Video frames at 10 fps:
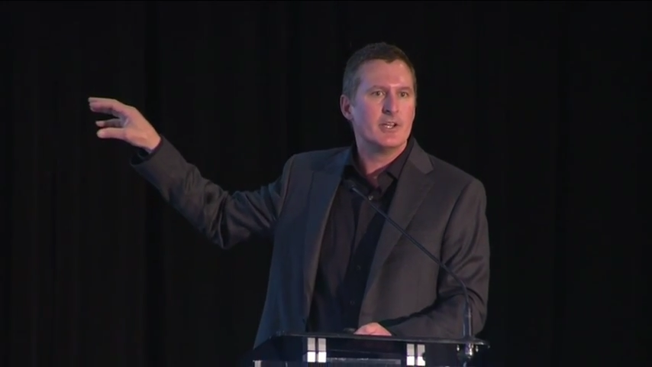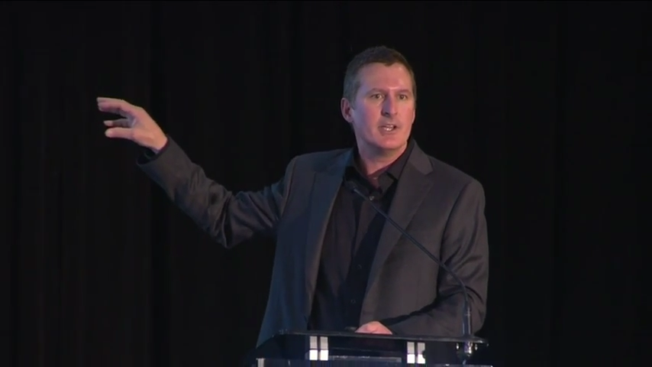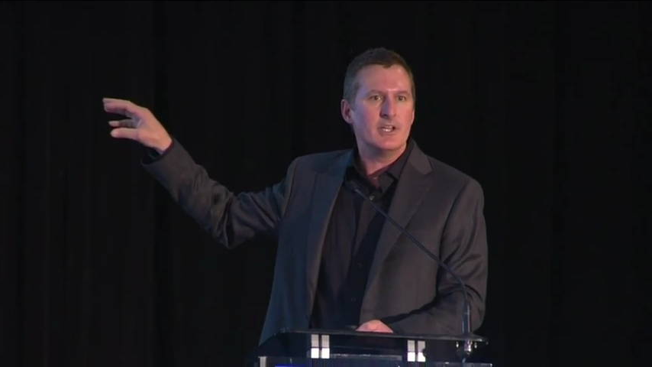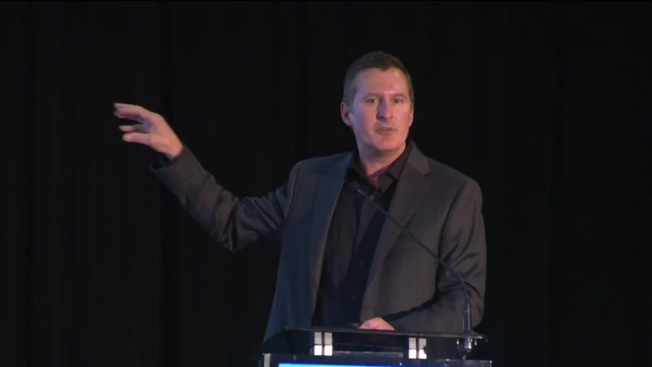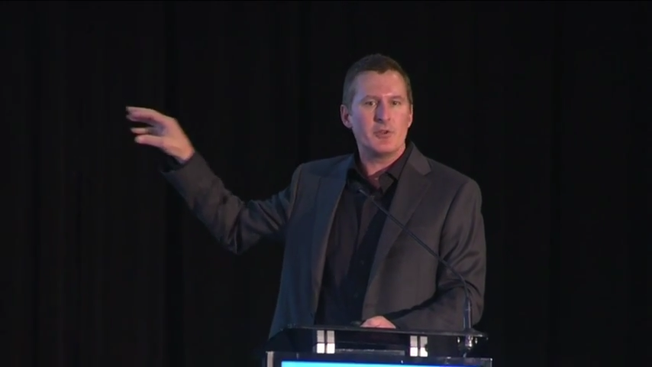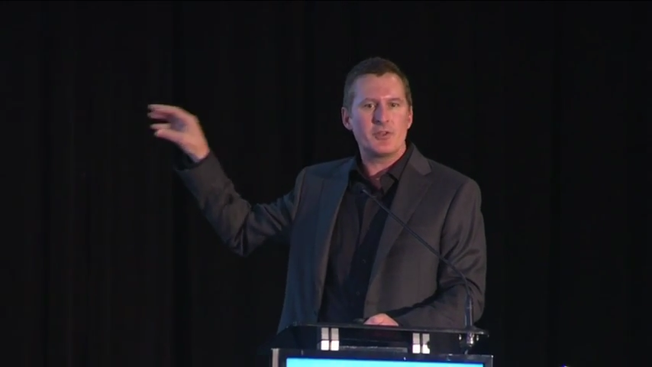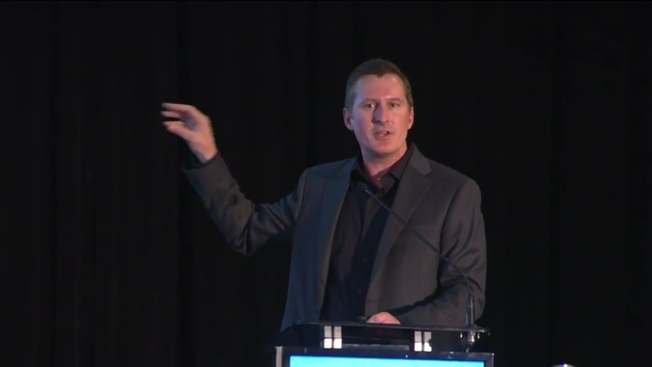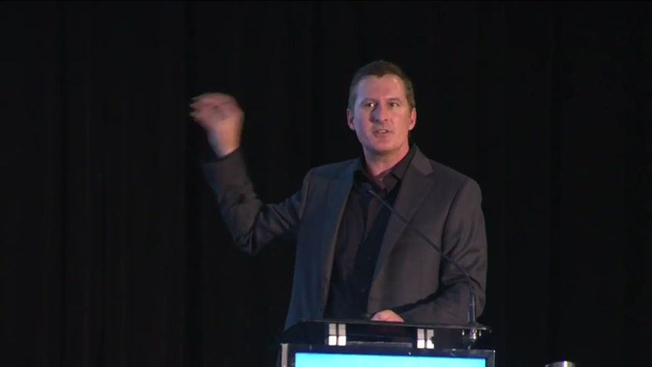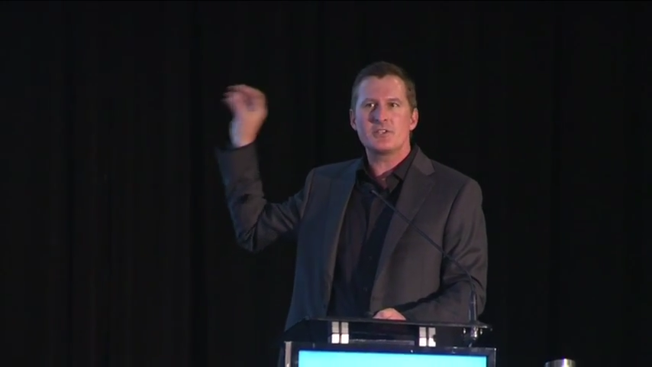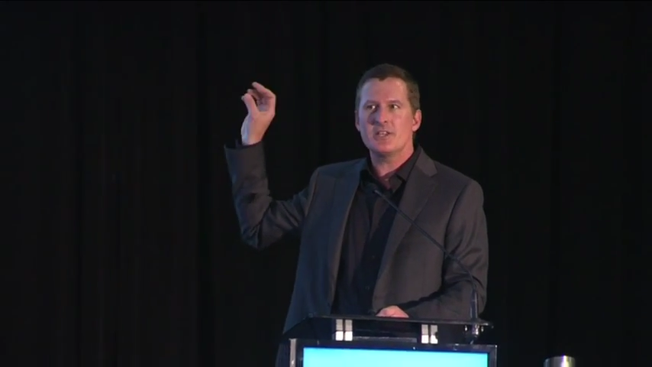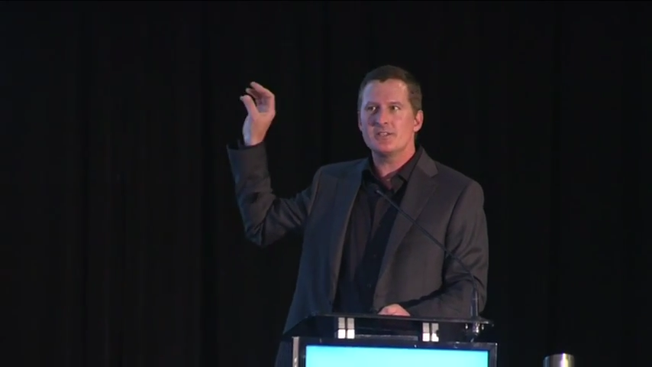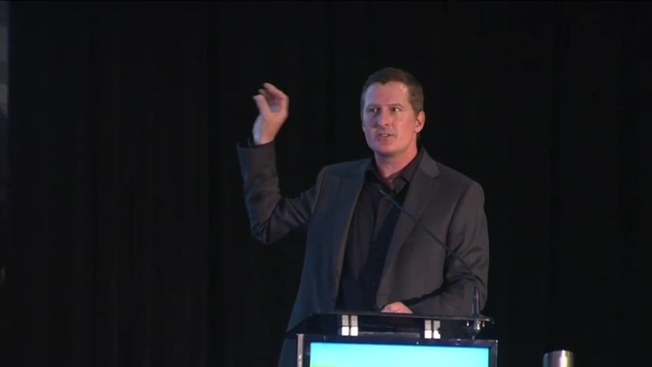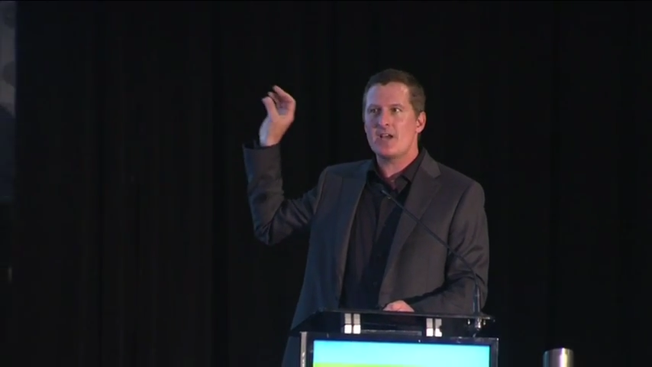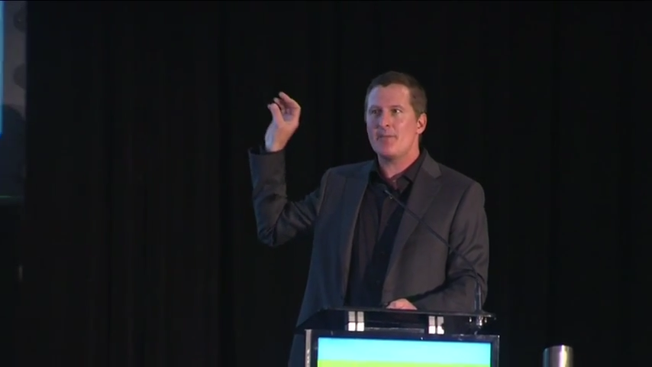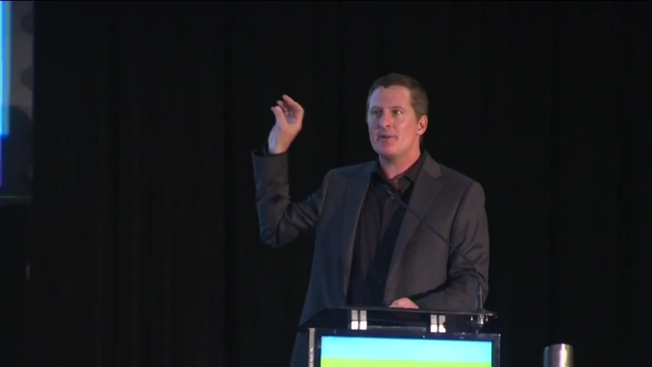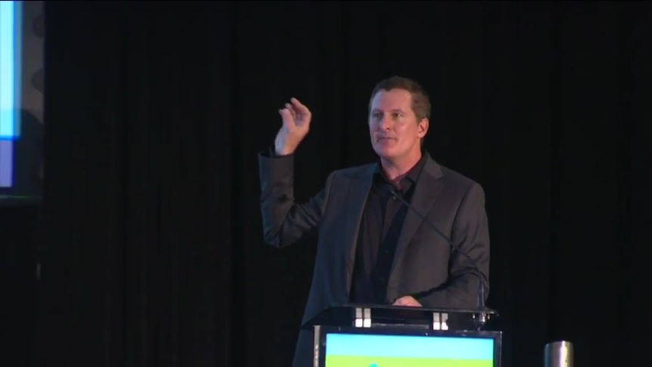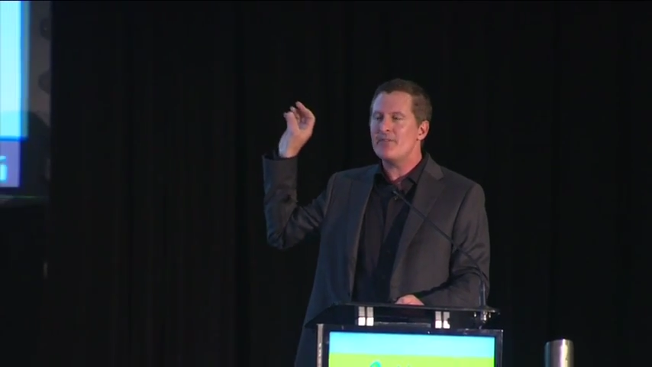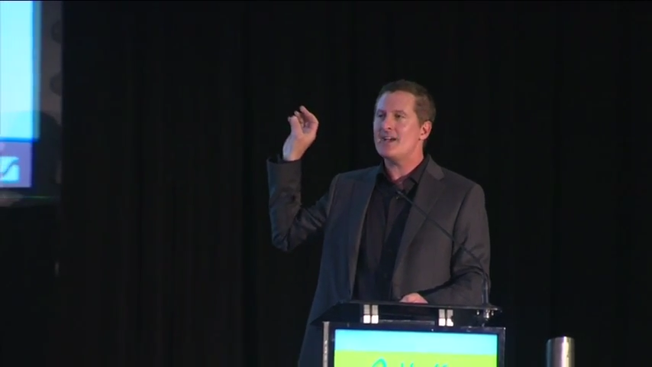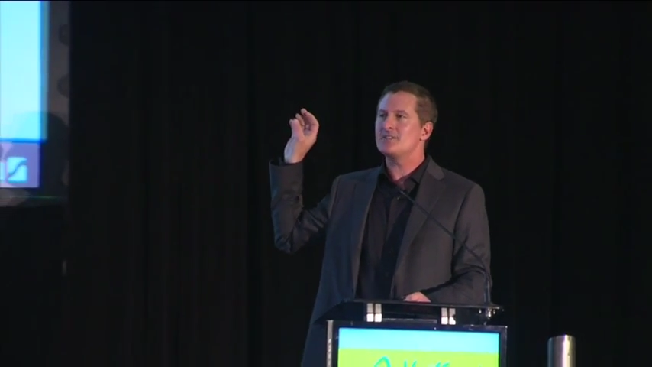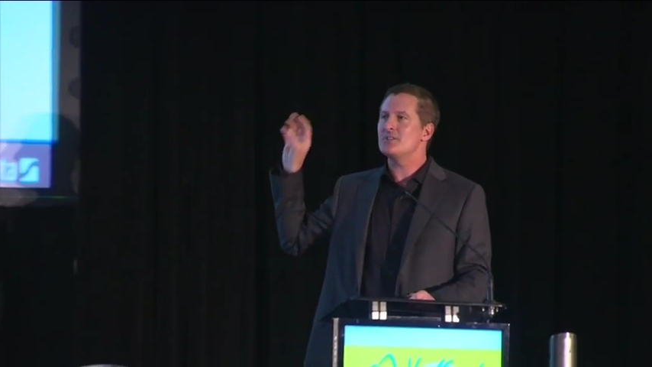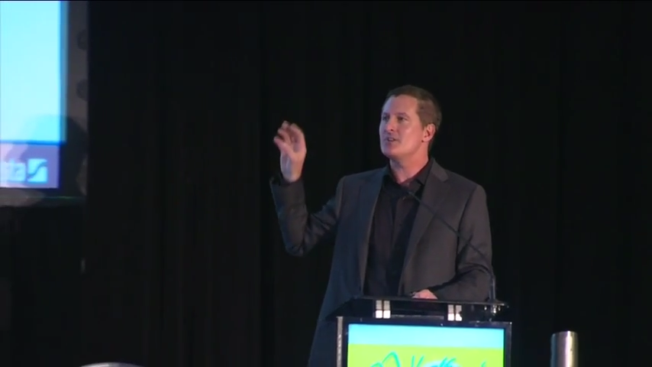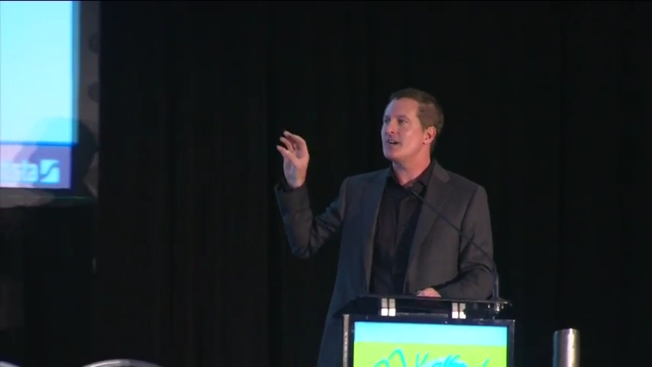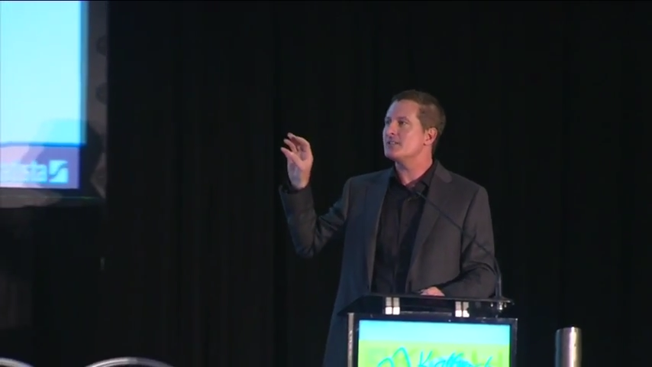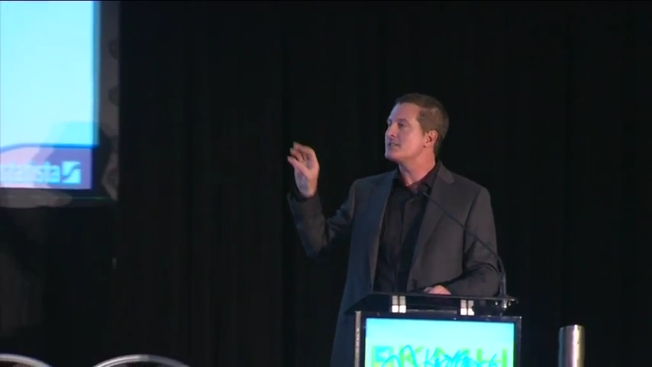And if you think that things are happening fast in the United